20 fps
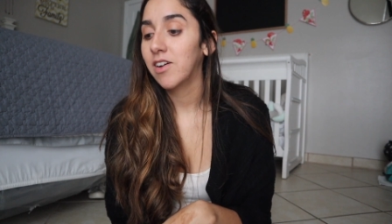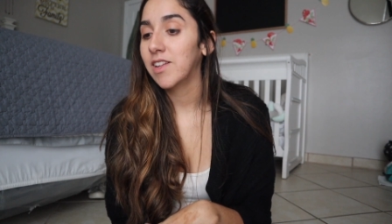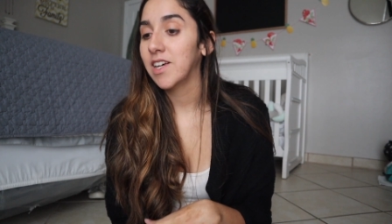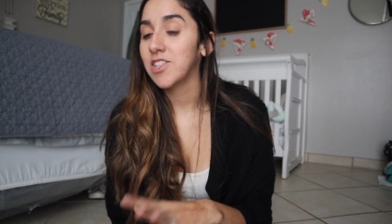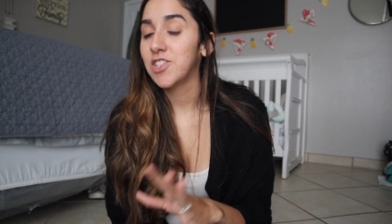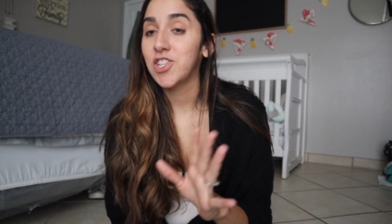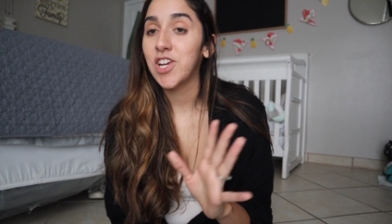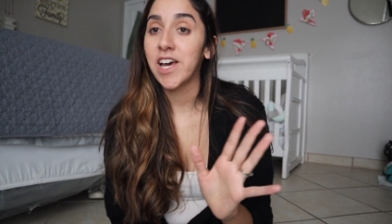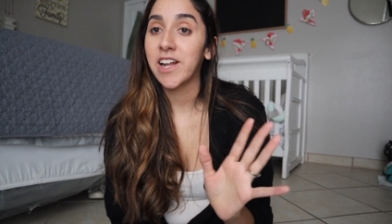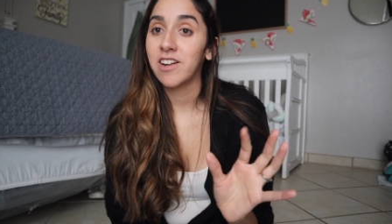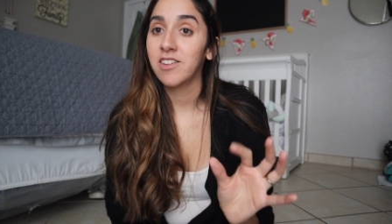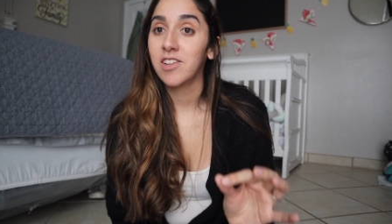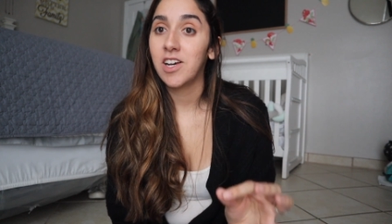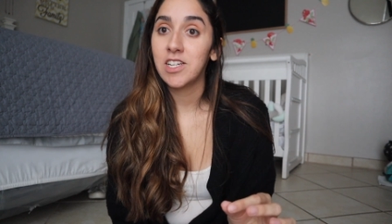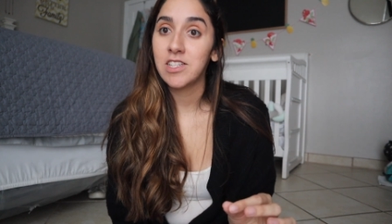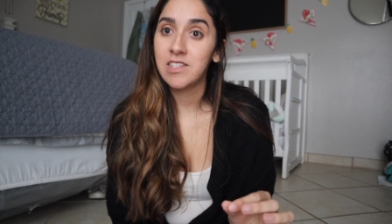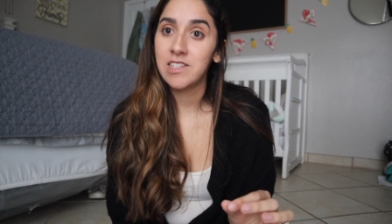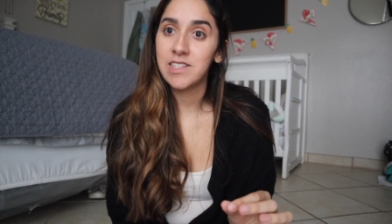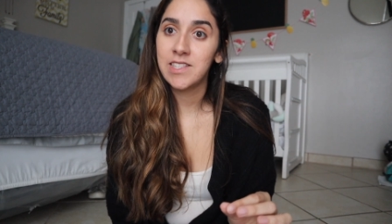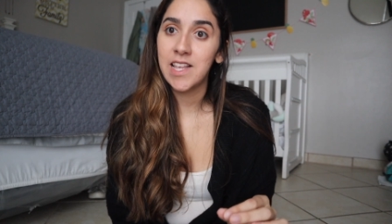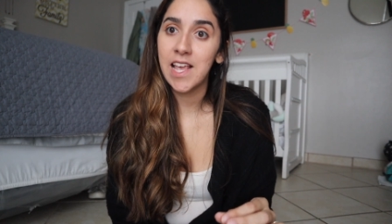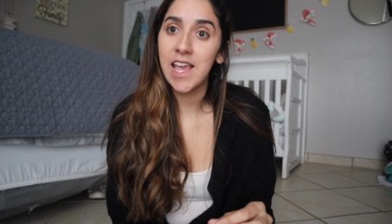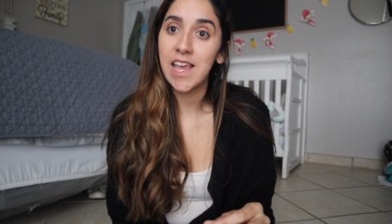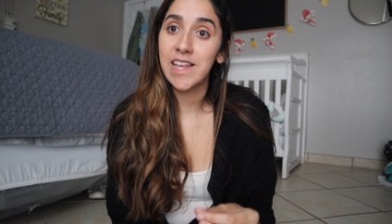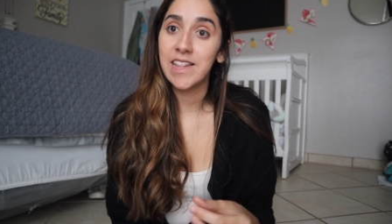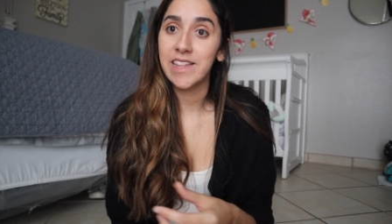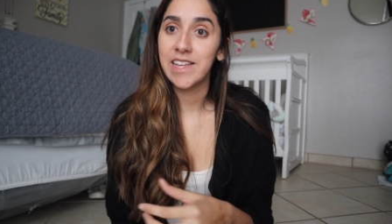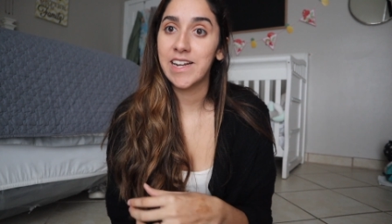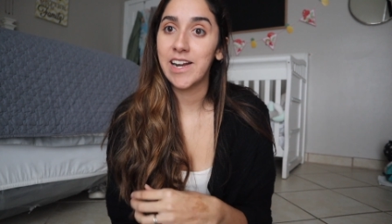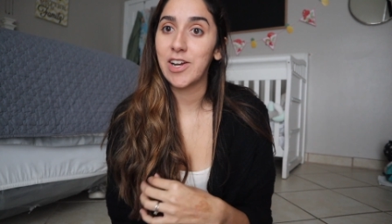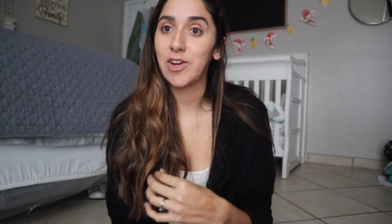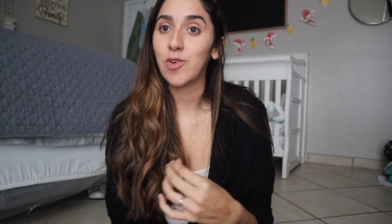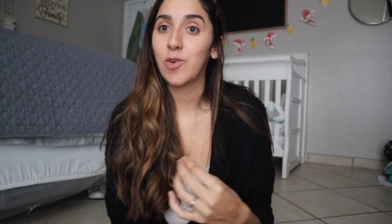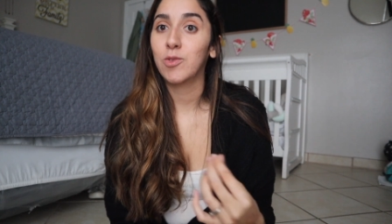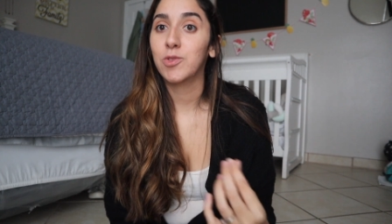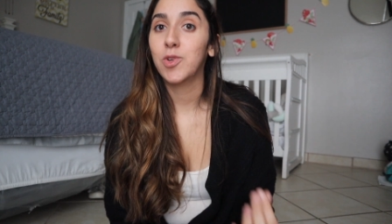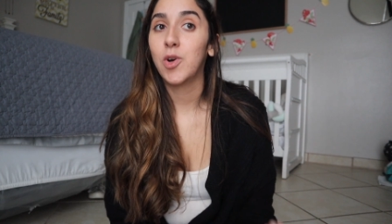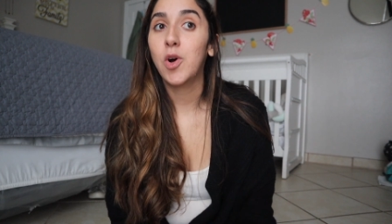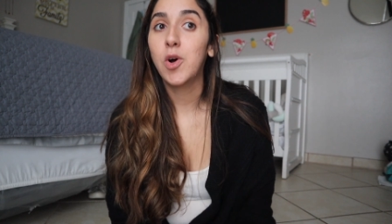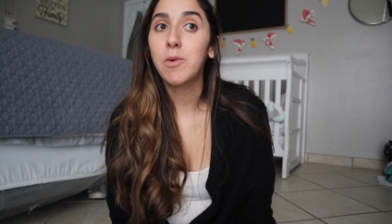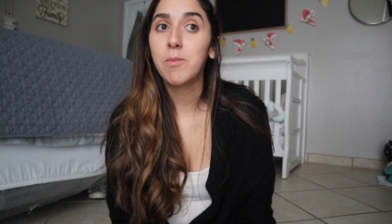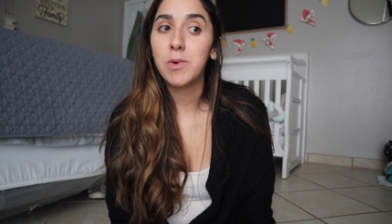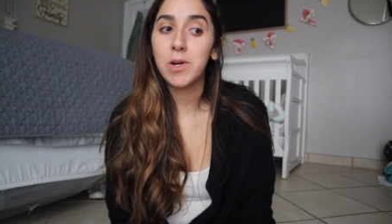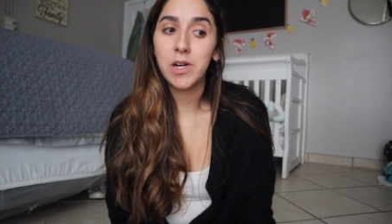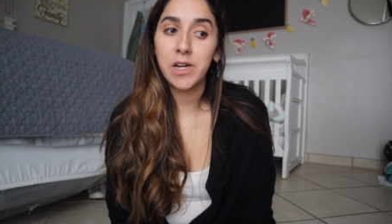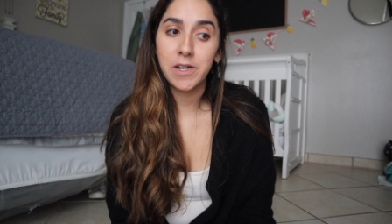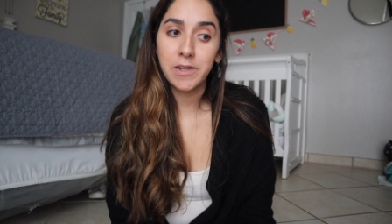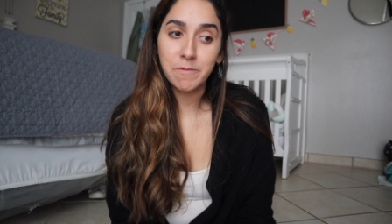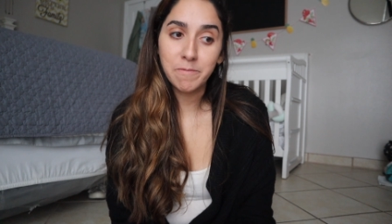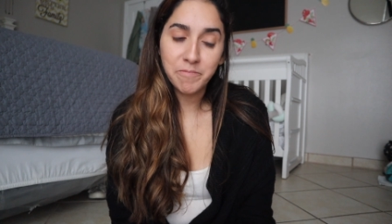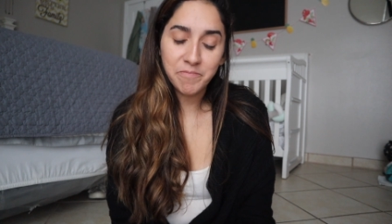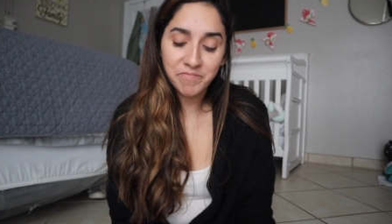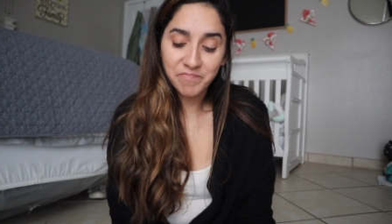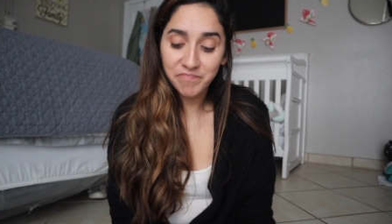Like, she had a lot to say, and then I called Omar,